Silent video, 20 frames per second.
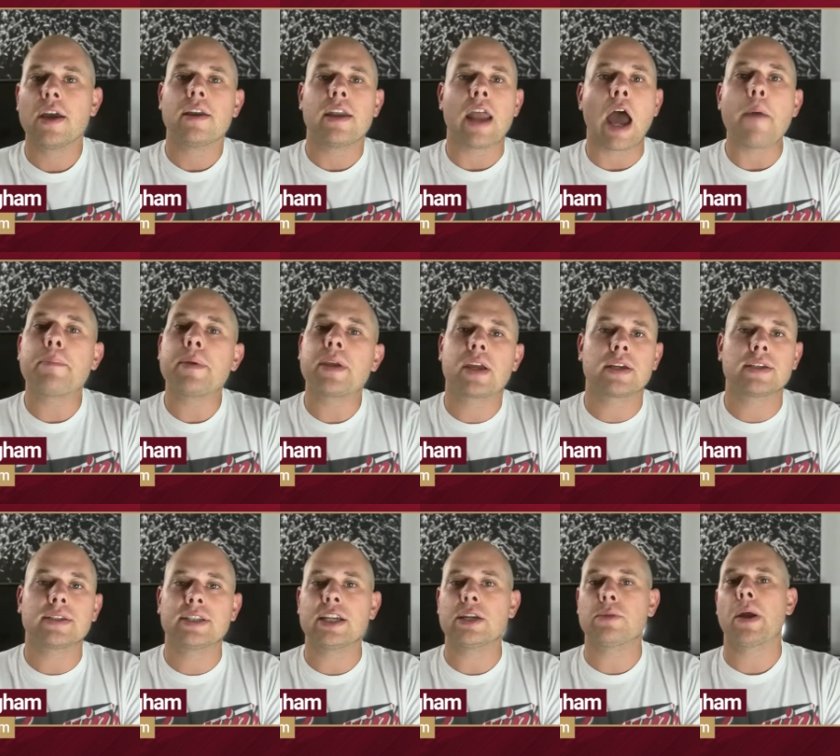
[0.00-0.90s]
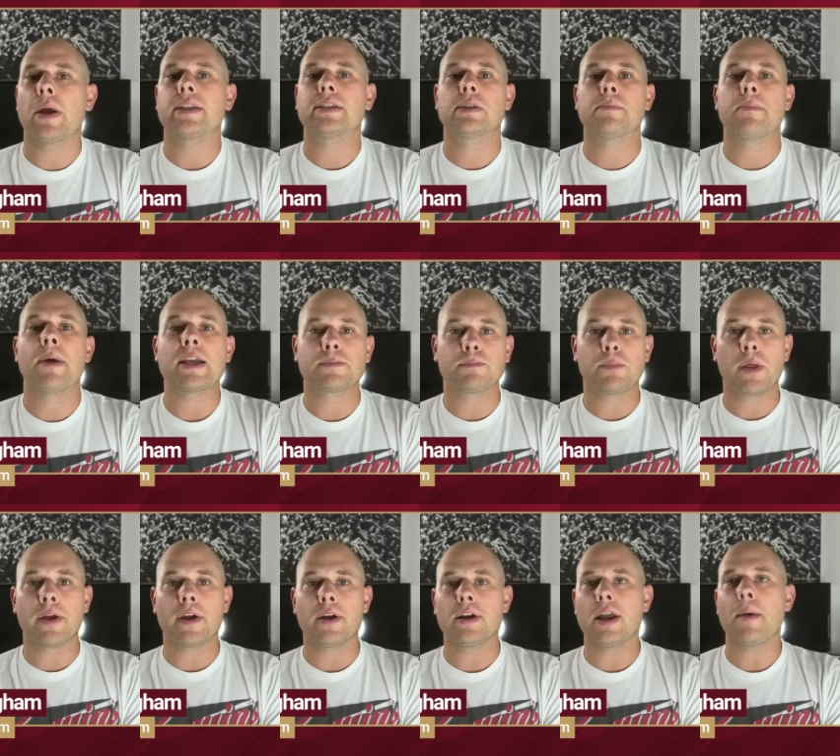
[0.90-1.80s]
Not because Dean Wade's the best
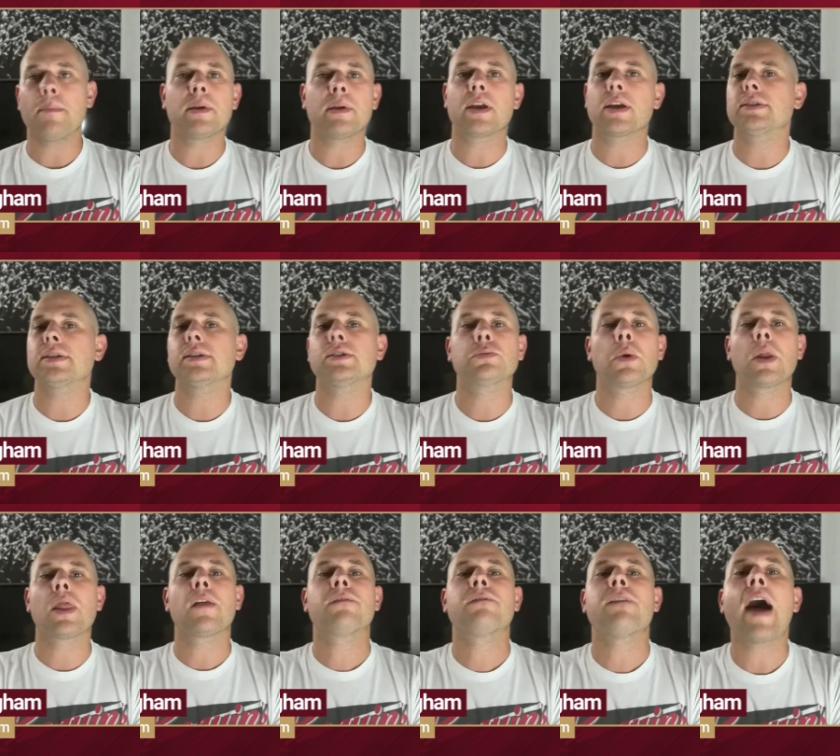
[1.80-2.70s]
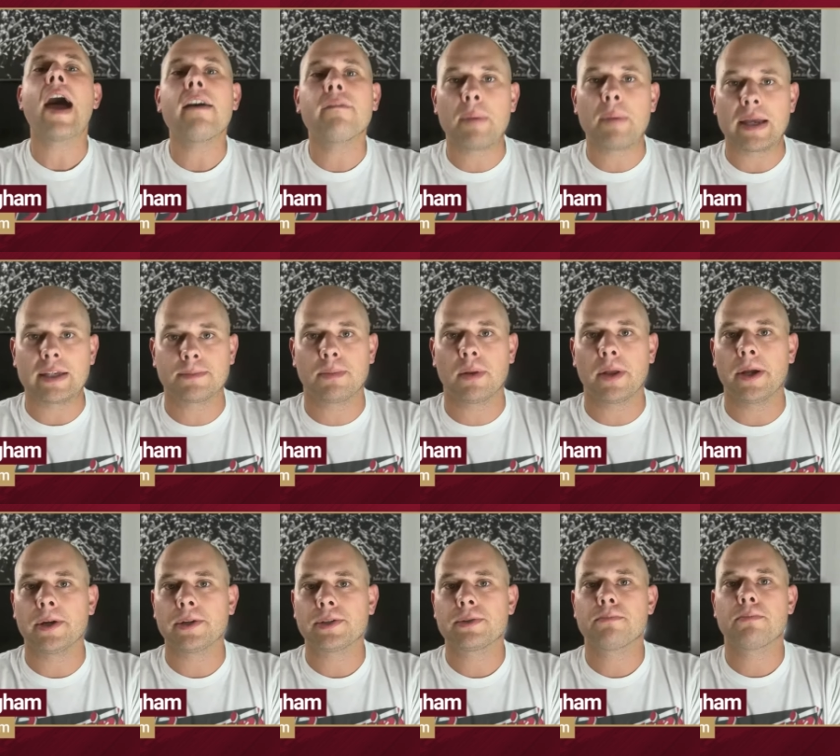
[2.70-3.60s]
player, not because he's one of the five best
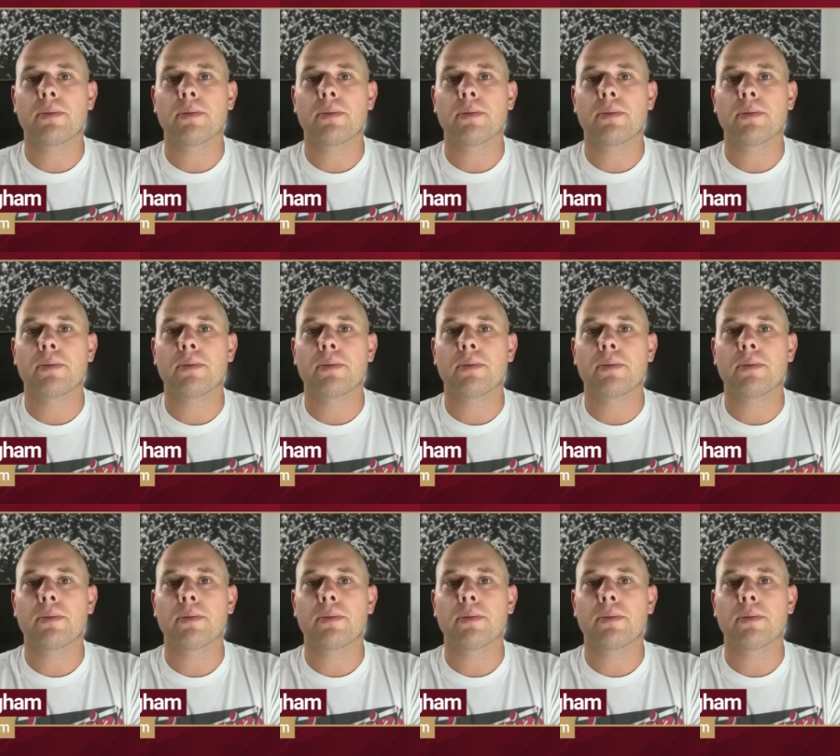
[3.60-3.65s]
players,